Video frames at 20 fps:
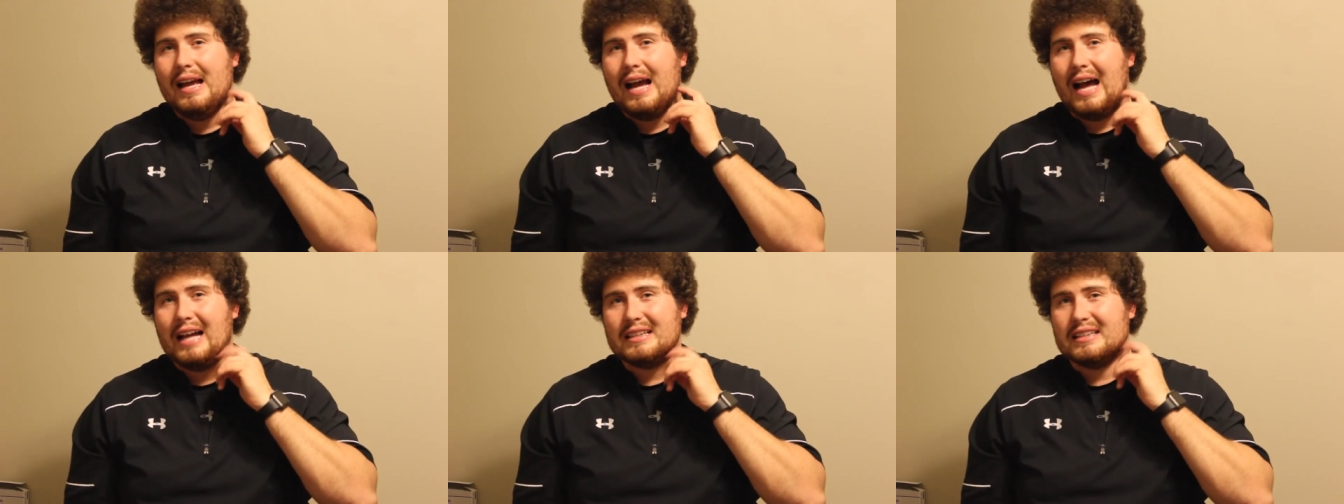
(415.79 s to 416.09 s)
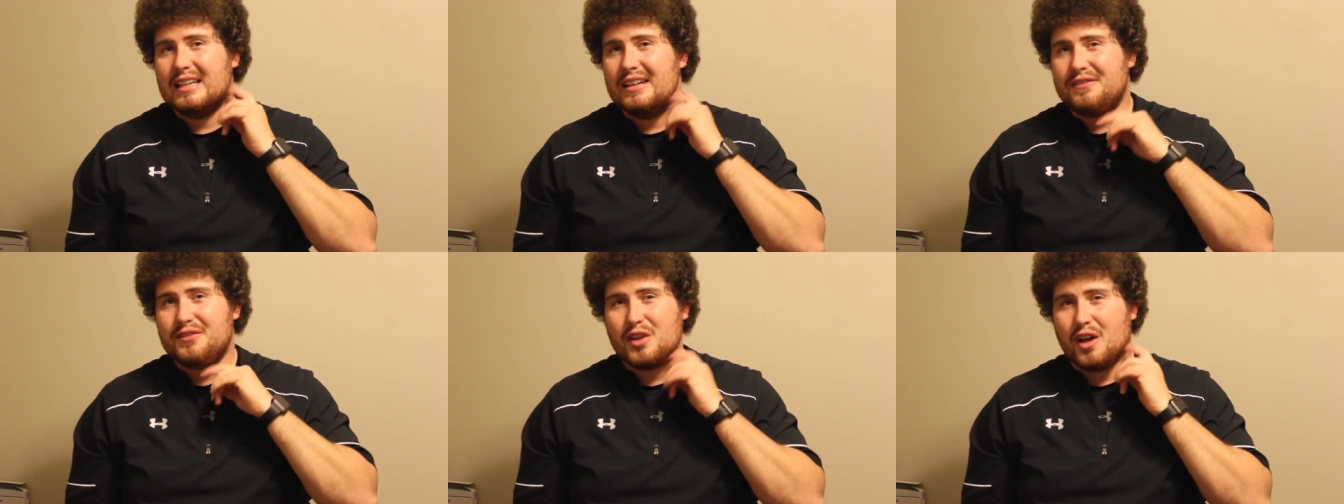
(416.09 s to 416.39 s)
I
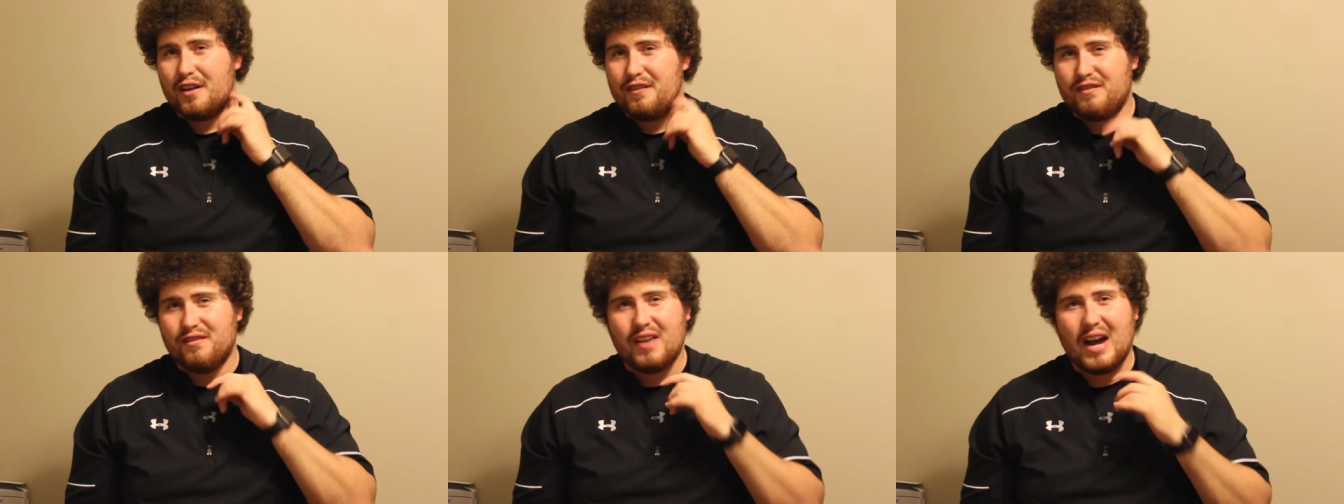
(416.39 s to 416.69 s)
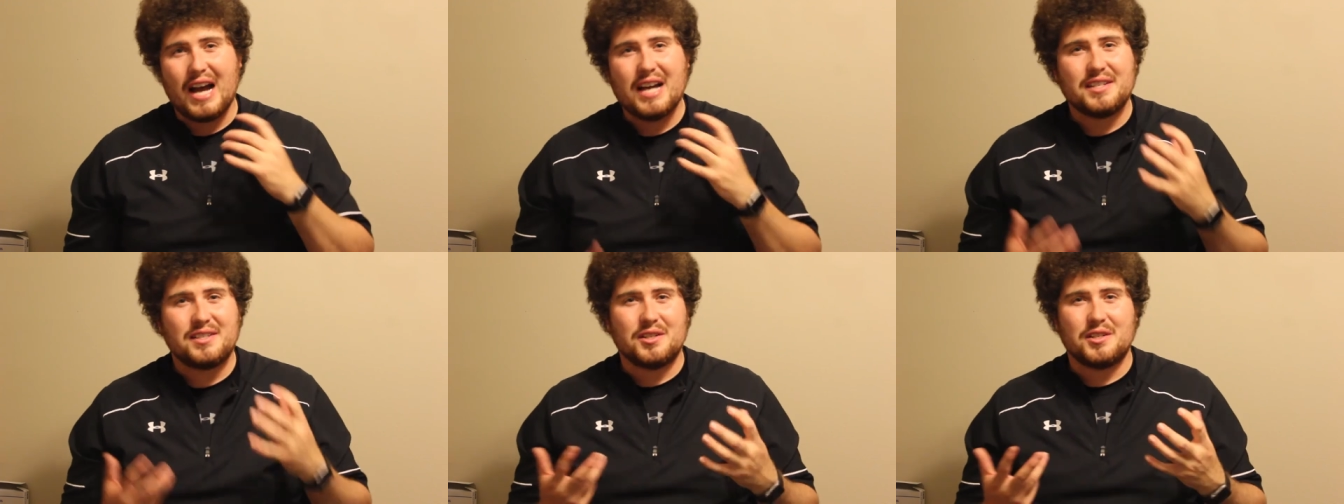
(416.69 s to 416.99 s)
left off
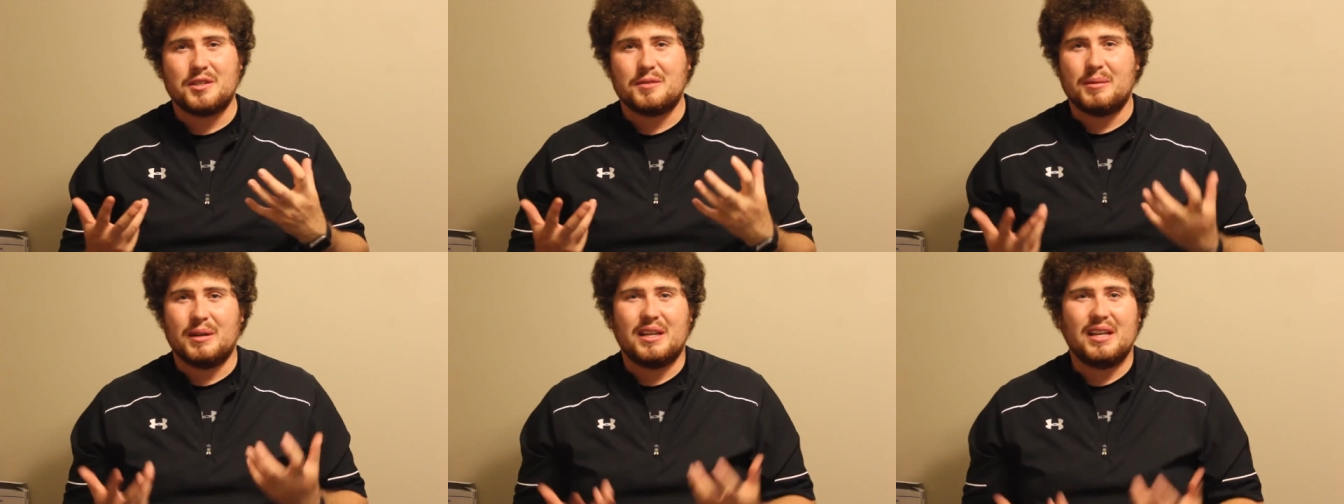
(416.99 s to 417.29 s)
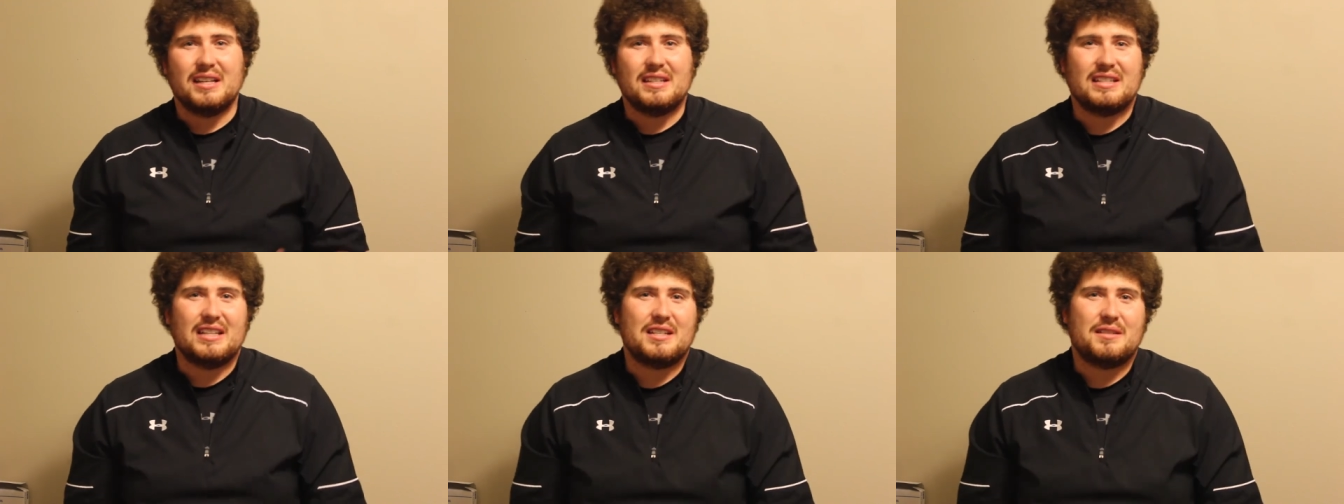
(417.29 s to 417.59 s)
visors
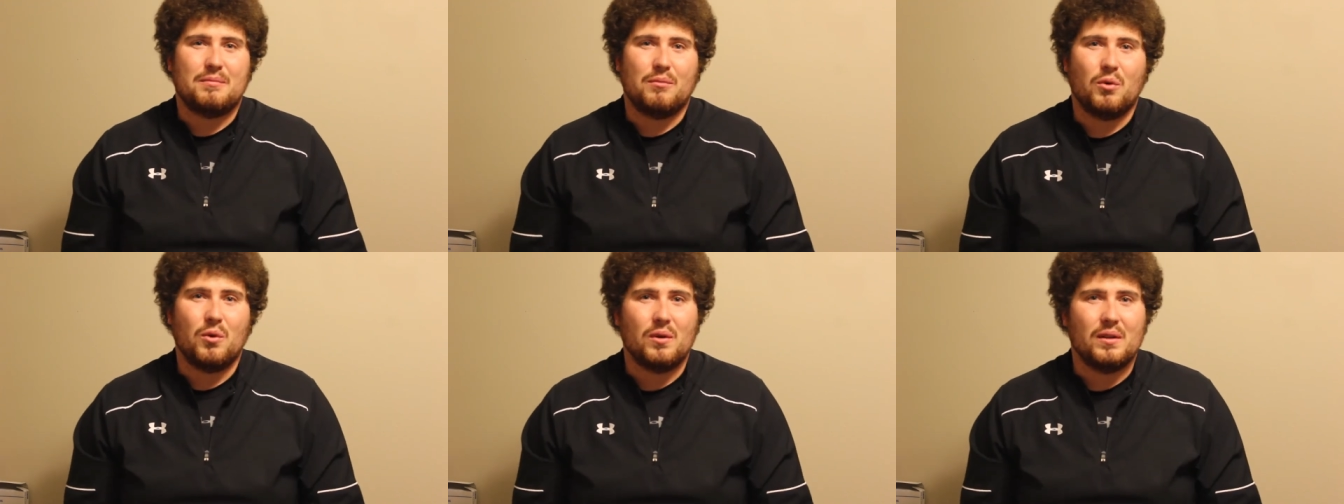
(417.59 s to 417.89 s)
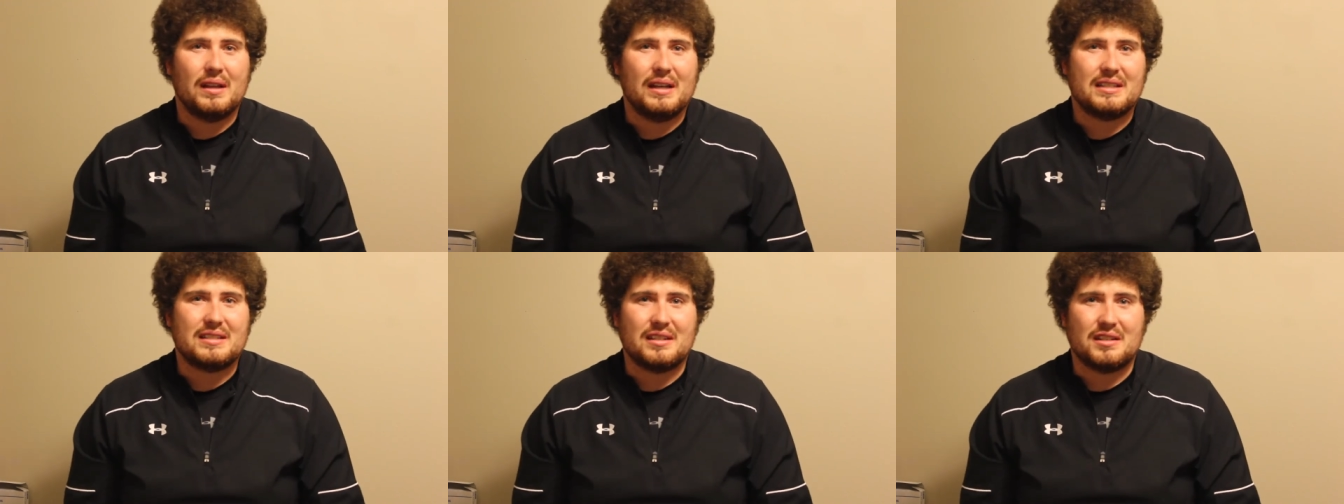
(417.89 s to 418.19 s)
because that's more
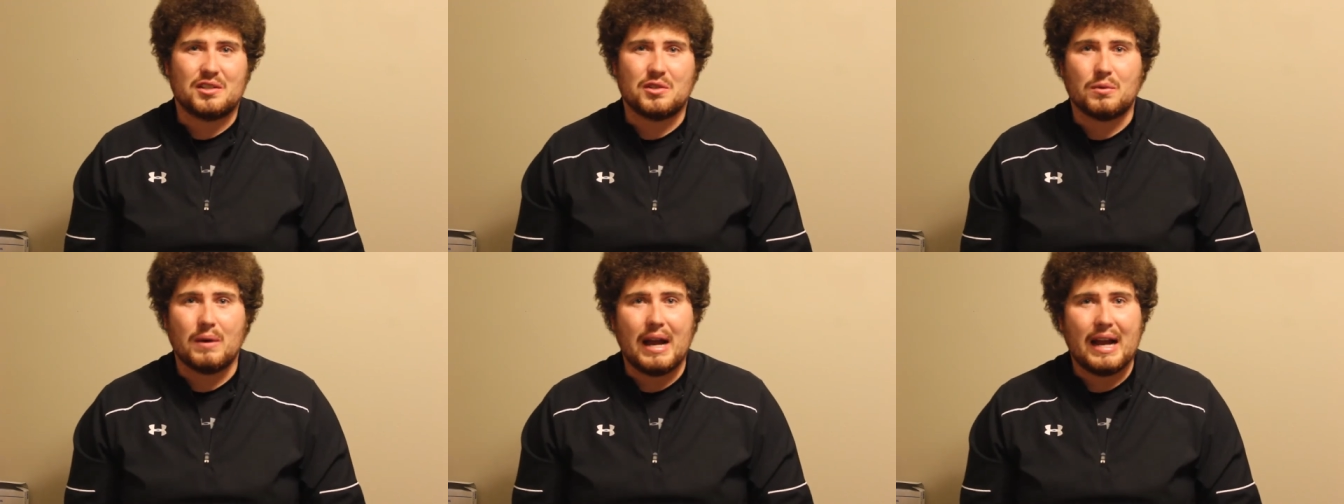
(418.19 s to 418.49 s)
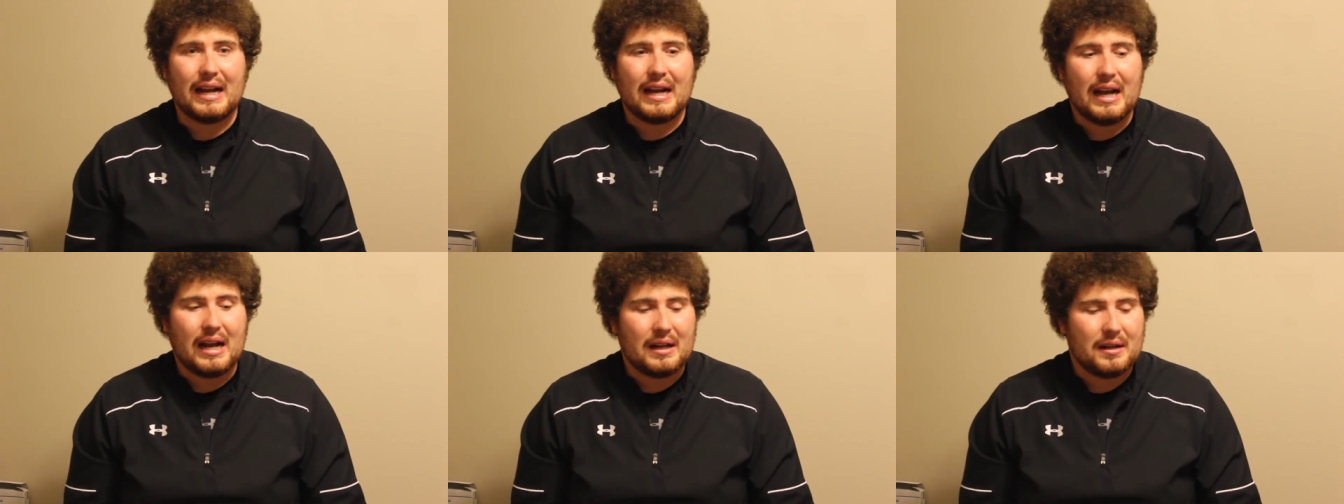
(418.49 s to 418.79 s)
or less a
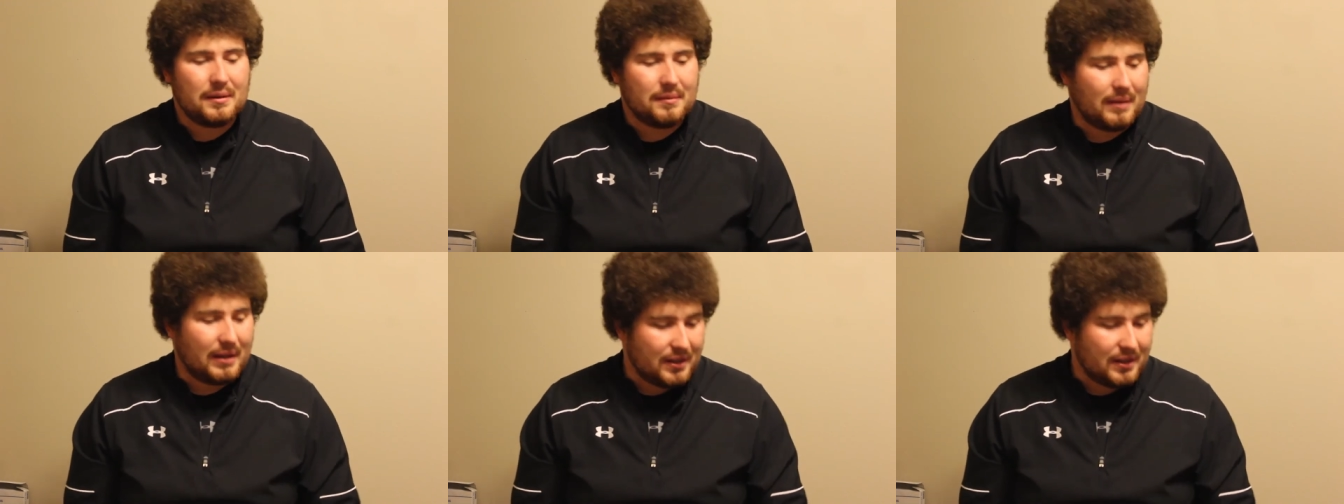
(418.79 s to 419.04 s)
swag item.